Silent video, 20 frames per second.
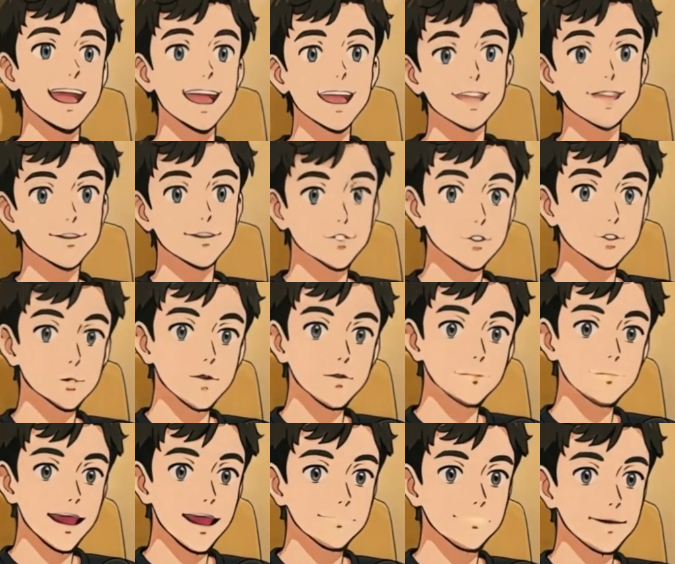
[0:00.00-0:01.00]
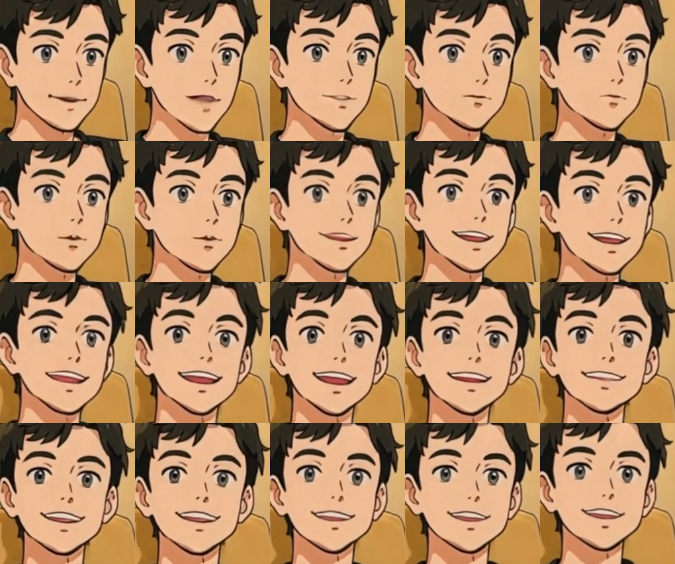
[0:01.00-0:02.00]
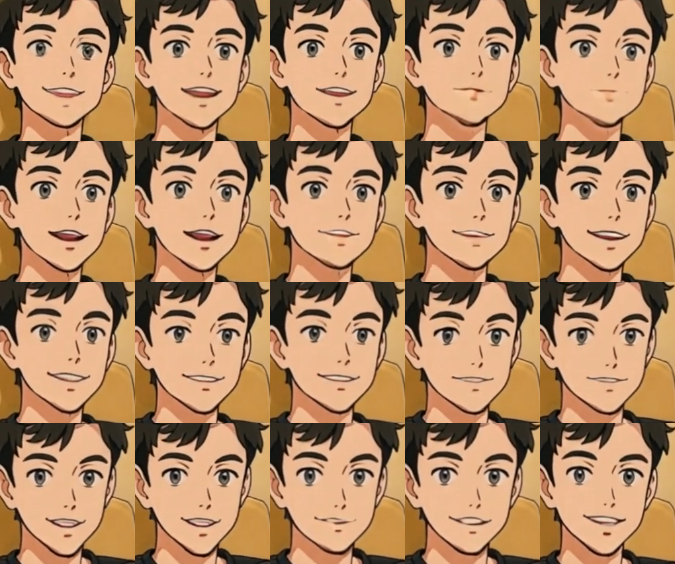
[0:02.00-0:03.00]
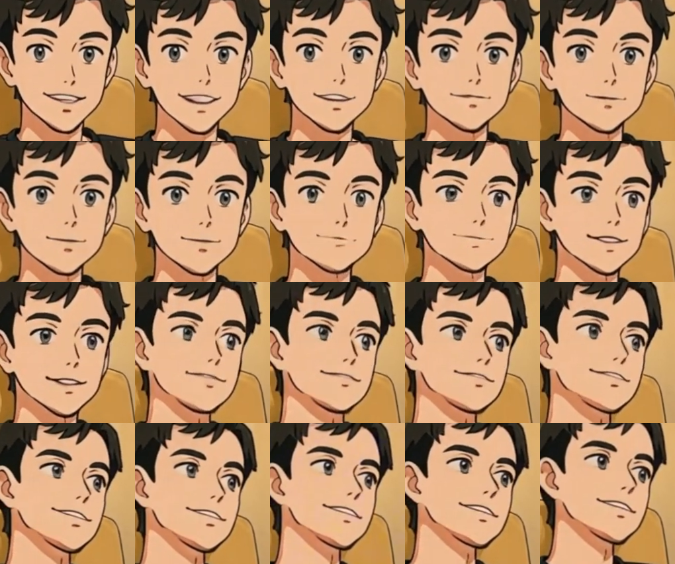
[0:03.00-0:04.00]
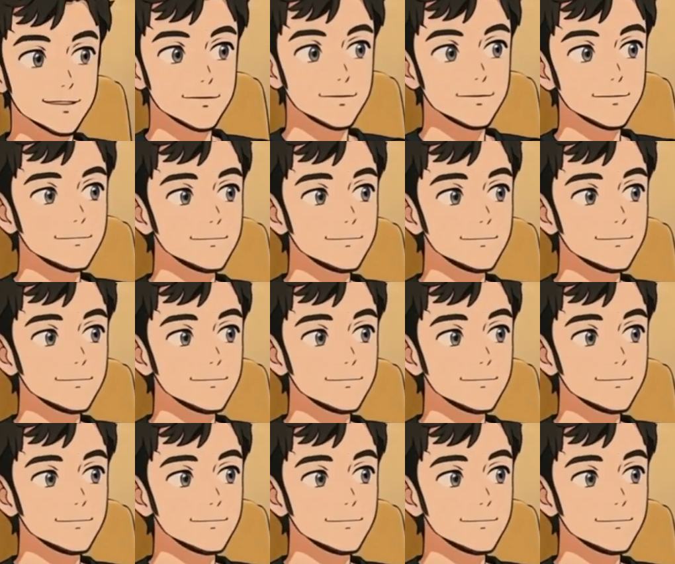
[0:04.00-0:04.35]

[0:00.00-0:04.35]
while the purified ether lit the bulbs. Tesla's radiant energy